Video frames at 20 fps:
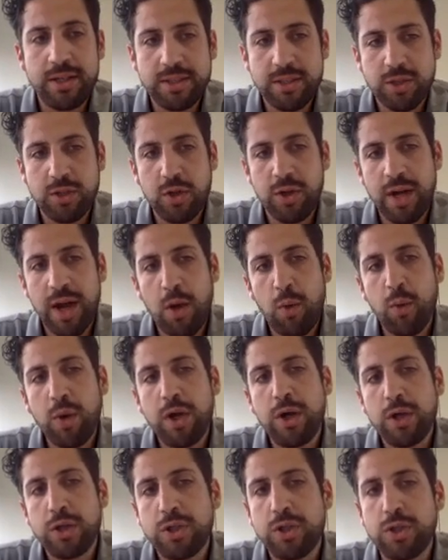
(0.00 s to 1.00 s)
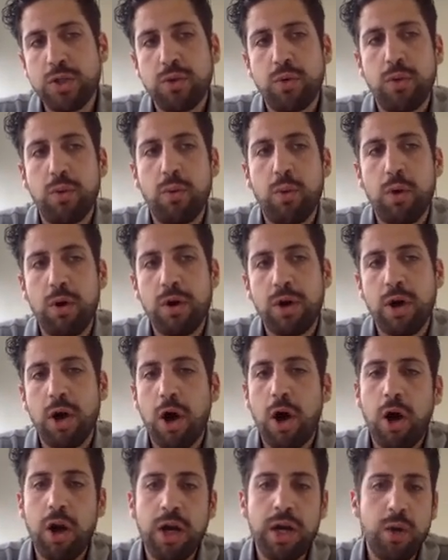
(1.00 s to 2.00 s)
so now we go to work
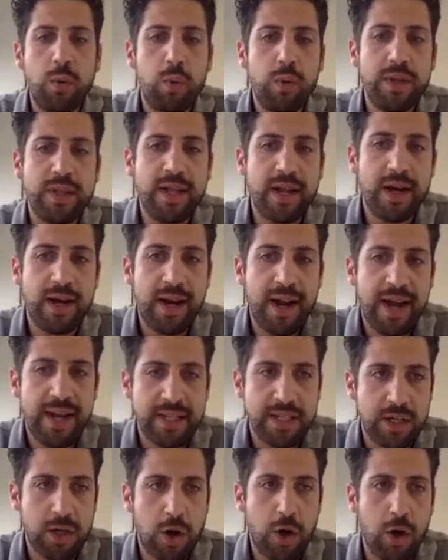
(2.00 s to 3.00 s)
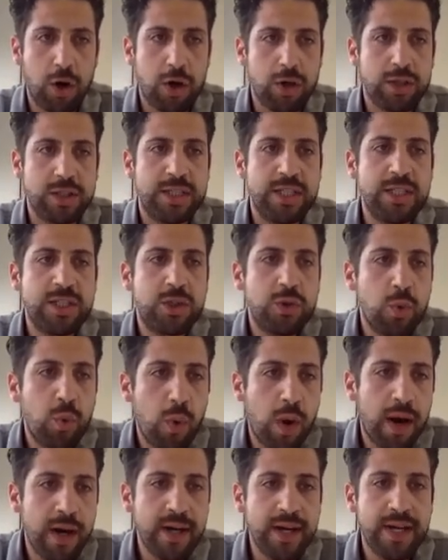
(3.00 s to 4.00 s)
only with the light color, tissue
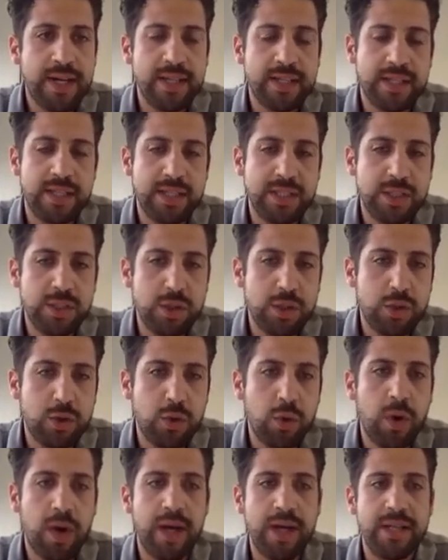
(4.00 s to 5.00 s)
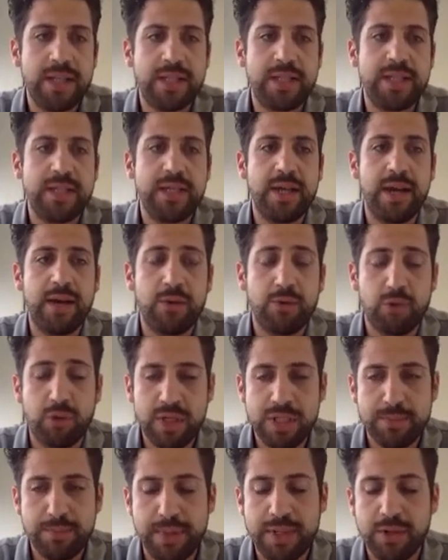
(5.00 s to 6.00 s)
1 and tissue 2 and
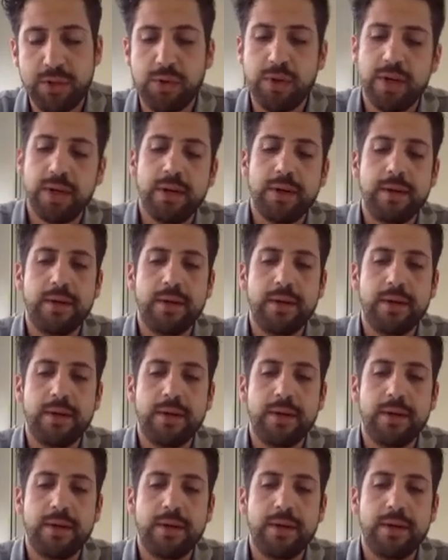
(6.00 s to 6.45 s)
transparent 3.